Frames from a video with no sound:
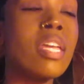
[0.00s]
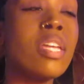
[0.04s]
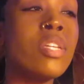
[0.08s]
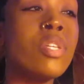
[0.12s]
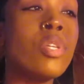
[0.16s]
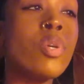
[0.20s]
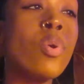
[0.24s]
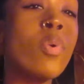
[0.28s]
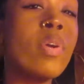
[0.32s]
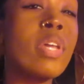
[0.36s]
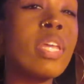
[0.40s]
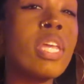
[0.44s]

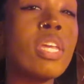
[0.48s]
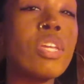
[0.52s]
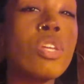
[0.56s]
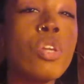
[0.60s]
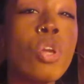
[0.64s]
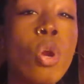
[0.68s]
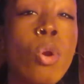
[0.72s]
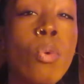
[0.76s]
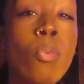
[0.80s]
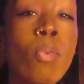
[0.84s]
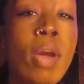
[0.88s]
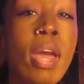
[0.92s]
doing it
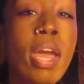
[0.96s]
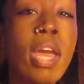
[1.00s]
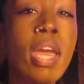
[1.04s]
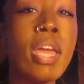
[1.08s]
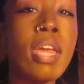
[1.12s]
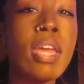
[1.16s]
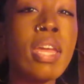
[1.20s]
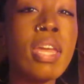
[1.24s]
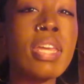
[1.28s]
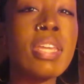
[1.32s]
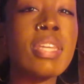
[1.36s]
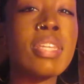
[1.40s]
your
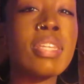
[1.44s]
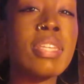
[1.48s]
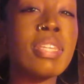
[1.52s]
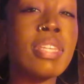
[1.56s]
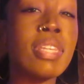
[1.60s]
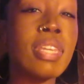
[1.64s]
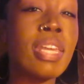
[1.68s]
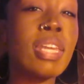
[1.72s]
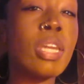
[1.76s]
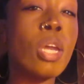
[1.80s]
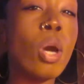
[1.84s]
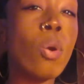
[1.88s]
way
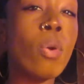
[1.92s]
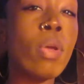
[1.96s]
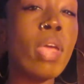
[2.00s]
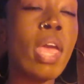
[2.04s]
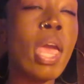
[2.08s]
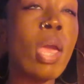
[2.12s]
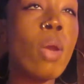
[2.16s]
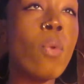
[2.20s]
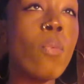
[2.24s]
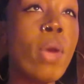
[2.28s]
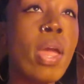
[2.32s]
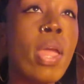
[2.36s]
is an
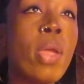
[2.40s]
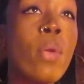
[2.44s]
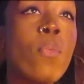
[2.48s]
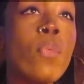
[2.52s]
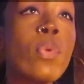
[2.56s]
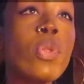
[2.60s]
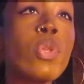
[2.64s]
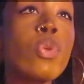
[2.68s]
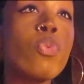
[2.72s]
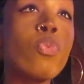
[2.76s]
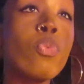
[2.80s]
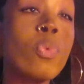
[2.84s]
okay way,
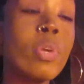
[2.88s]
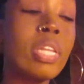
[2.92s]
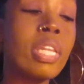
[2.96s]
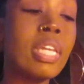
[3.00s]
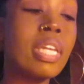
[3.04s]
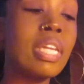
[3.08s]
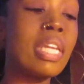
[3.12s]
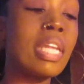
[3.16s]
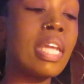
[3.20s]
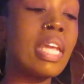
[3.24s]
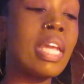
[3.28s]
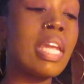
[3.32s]
when you
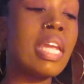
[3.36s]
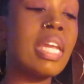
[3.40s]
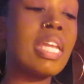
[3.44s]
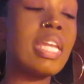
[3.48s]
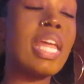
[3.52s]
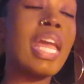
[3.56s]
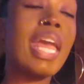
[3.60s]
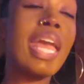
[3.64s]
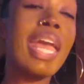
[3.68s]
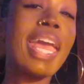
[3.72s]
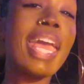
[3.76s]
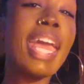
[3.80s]
really
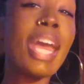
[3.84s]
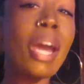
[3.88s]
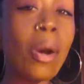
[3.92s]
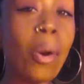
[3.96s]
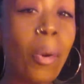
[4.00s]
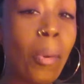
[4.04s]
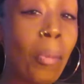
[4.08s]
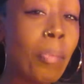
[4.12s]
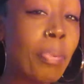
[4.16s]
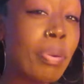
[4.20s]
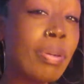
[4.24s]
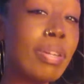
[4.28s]
need
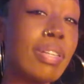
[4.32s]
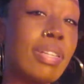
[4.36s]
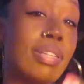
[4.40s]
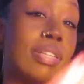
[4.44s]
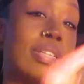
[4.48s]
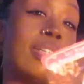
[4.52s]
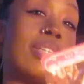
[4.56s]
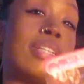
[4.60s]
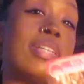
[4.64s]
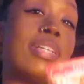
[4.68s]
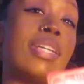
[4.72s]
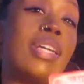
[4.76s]
help,
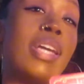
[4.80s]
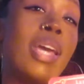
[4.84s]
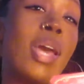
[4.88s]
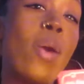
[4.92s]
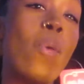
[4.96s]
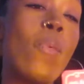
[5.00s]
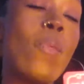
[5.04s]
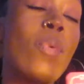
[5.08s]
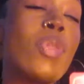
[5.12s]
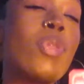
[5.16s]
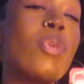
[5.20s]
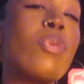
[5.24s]

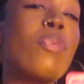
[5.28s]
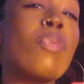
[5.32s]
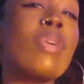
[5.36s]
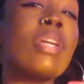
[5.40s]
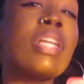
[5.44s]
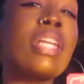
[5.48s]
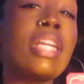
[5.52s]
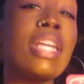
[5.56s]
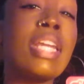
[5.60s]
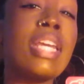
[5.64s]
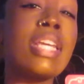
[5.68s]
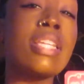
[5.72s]
when you
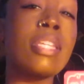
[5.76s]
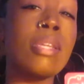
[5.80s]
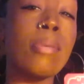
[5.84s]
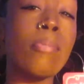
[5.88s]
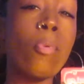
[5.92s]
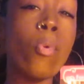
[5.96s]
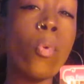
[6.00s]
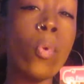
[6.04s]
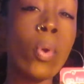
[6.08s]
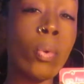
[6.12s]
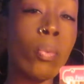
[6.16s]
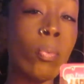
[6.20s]
really need
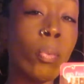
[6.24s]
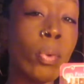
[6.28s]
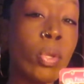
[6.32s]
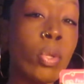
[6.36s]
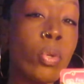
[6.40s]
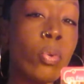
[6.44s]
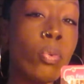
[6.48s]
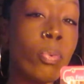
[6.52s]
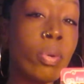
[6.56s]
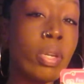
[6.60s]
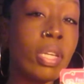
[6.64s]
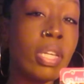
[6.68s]
support,
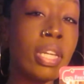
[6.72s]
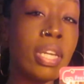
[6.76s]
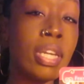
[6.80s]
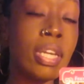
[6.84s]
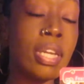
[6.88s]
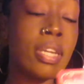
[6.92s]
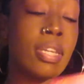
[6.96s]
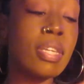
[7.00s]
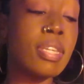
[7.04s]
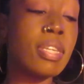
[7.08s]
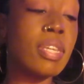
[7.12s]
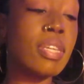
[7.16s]
when you really
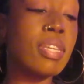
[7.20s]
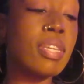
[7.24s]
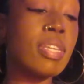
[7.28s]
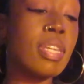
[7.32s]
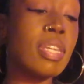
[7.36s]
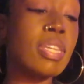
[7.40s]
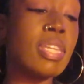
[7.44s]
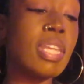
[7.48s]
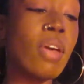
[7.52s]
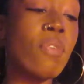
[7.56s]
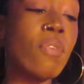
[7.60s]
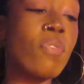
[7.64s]
need
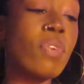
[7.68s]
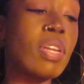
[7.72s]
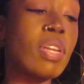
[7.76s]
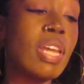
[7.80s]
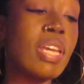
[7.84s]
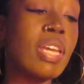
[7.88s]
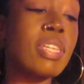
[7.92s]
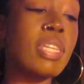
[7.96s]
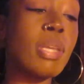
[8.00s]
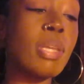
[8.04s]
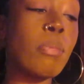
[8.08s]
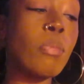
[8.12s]
assistance. I feel
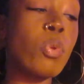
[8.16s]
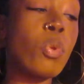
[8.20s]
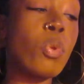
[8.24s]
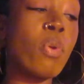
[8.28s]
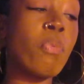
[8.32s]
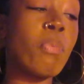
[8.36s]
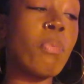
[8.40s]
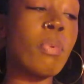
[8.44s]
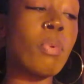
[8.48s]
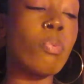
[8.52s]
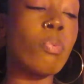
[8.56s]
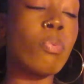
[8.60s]
like some of
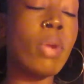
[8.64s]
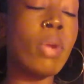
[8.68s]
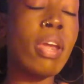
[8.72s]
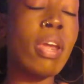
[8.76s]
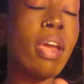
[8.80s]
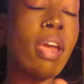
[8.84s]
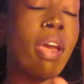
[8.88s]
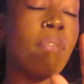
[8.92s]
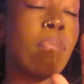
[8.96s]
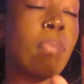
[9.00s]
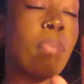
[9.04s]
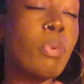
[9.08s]
you
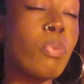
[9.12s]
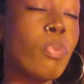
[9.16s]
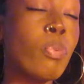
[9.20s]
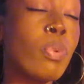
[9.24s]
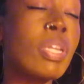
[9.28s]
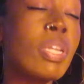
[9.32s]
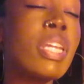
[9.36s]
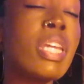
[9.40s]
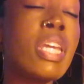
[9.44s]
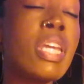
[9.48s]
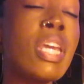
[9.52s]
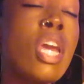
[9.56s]
have been
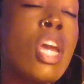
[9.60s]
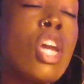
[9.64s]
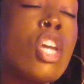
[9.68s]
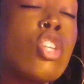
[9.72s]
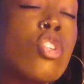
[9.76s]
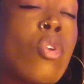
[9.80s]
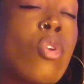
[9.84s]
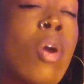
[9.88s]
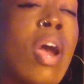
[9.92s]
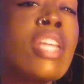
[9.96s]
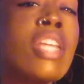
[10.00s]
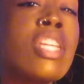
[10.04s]
really
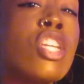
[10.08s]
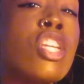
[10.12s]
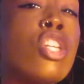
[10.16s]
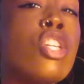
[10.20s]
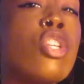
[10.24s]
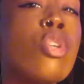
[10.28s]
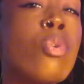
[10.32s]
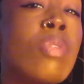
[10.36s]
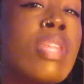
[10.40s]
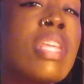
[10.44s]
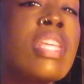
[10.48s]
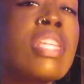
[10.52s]
trying to
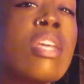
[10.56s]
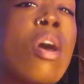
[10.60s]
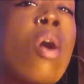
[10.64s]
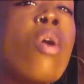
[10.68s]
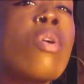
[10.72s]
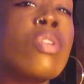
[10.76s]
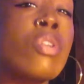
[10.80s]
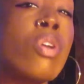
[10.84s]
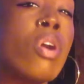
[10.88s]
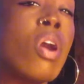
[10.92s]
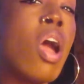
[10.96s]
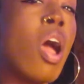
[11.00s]
do this
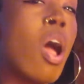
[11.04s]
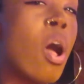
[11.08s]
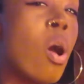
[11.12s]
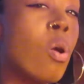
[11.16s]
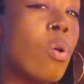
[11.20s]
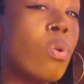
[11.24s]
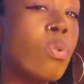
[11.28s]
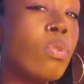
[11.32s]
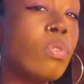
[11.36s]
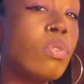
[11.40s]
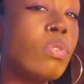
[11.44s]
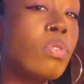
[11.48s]
on your
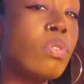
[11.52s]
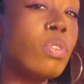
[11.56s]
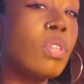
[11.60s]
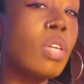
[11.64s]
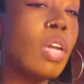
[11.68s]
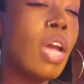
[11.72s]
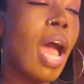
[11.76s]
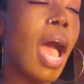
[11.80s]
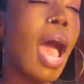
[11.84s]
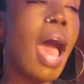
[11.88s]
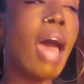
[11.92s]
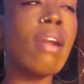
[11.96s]

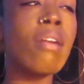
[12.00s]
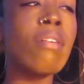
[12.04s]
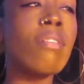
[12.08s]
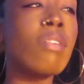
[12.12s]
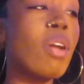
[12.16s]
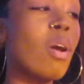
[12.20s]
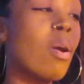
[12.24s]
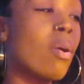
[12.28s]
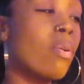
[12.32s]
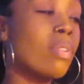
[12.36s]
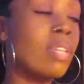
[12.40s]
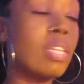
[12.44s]
own. I don't
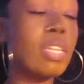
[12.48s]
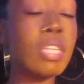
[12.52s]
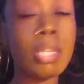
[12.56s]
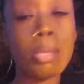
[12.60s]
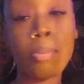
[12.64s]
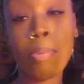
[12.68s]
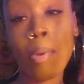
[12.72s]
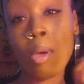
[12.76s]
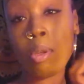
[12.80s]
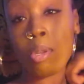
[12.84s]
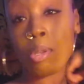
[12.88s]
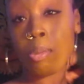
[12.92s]
know, this is
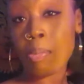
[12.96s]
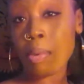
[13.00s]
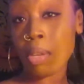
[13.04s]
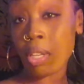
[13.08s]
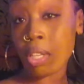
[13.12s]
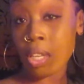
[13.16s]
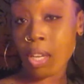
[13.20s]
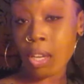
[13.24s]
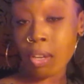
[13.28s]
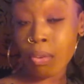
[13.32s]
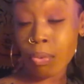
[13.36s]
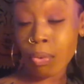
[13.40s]
supposed to be
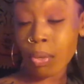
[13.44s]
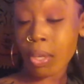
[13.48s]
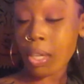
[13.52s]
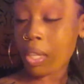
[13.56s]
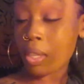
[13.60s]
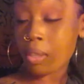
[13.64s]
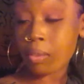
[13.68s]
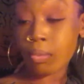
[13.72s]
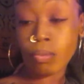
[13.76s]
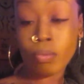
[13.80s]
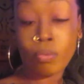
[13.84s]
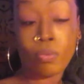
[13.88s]
a love reading